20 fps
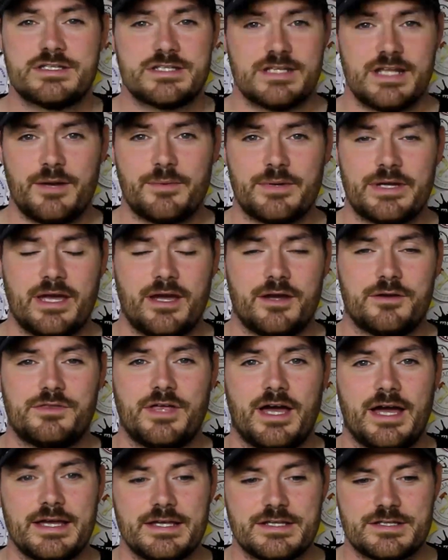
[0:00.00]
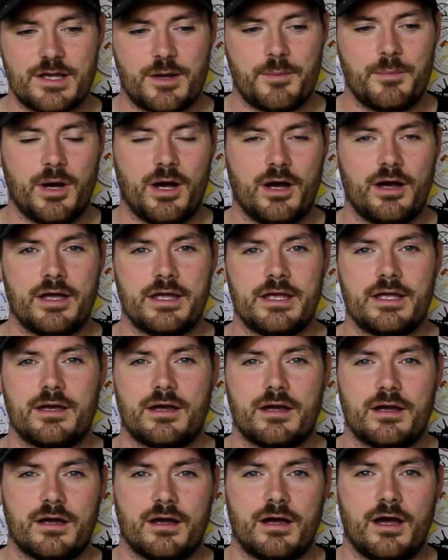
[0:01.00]
So there we go, that is my
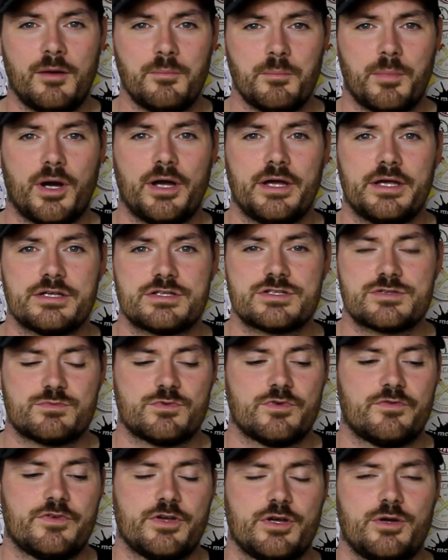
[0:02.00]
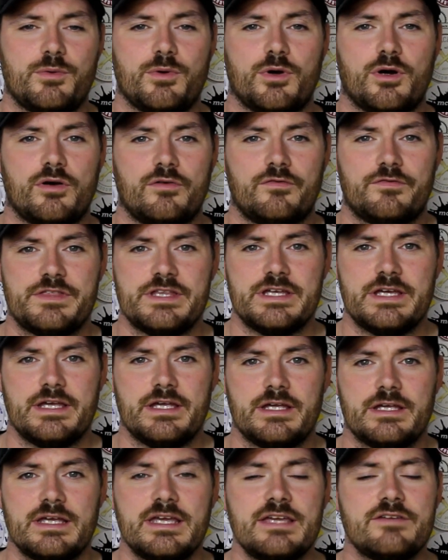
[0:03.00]
unbiased review of
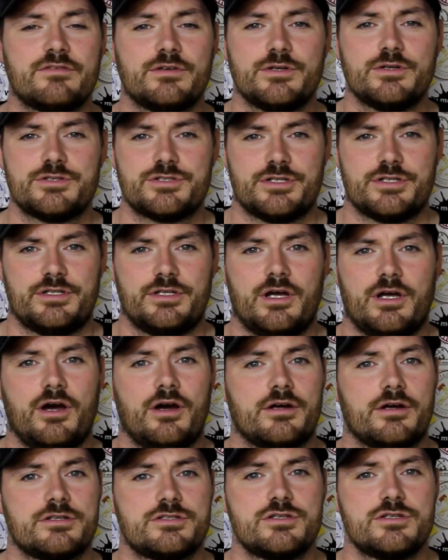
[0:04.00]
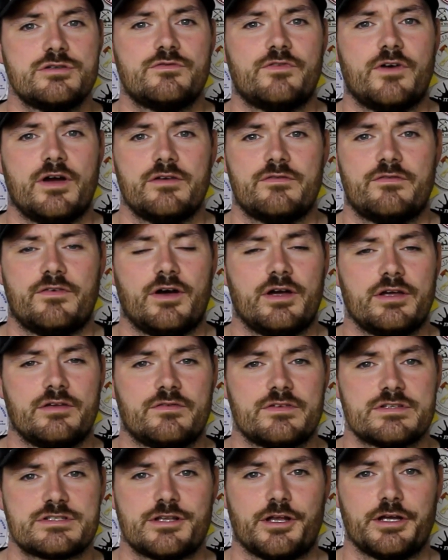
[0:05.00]
the Evolution
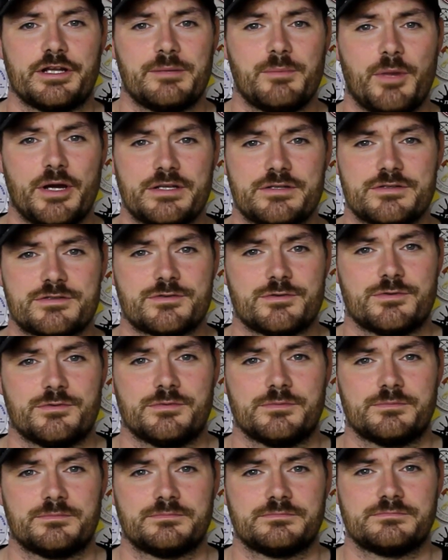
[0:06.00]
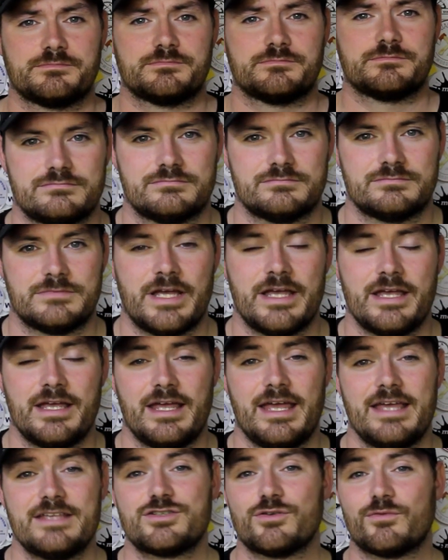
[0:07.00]
R255 sliding mitre saw.
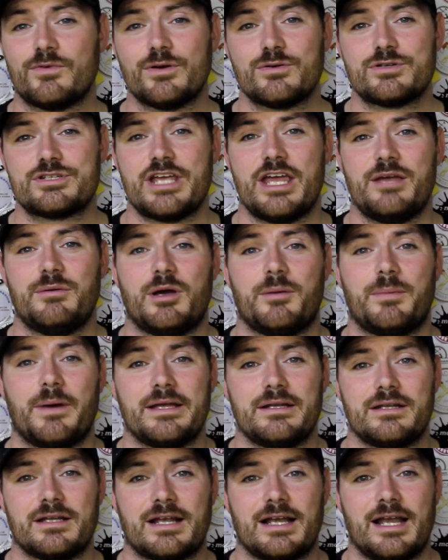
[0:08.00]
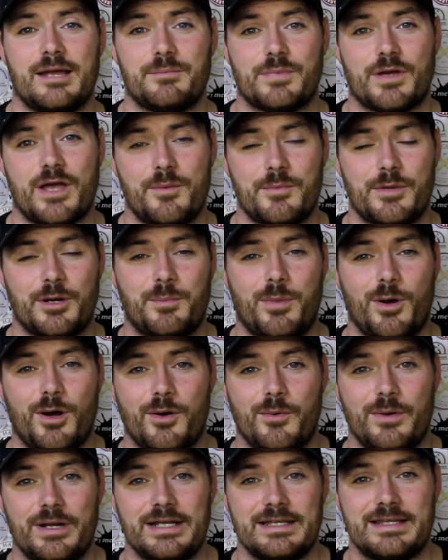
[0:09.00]
It's a real shame about the clamp coming
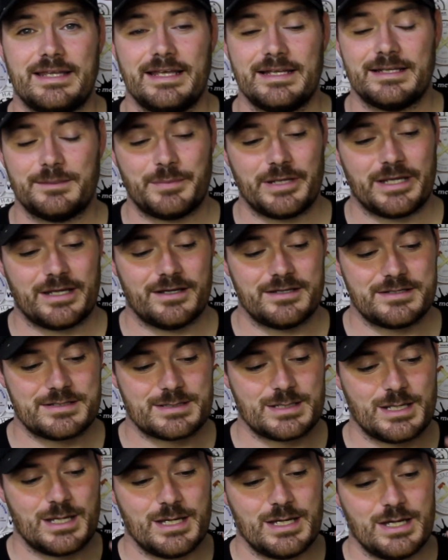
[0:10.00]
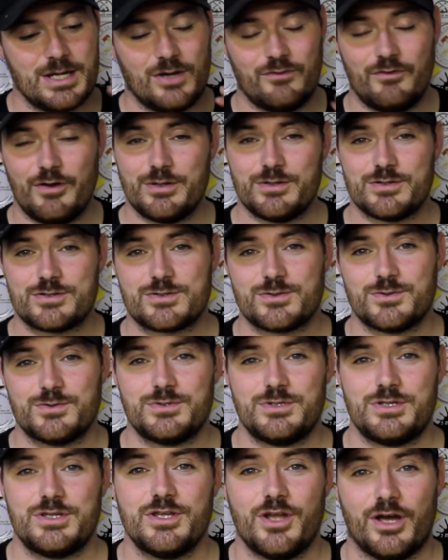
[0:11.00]
apart when it did, because I've owned the
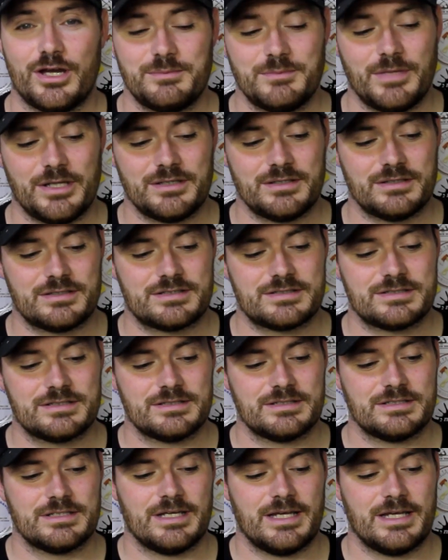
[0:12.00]
saw 9 months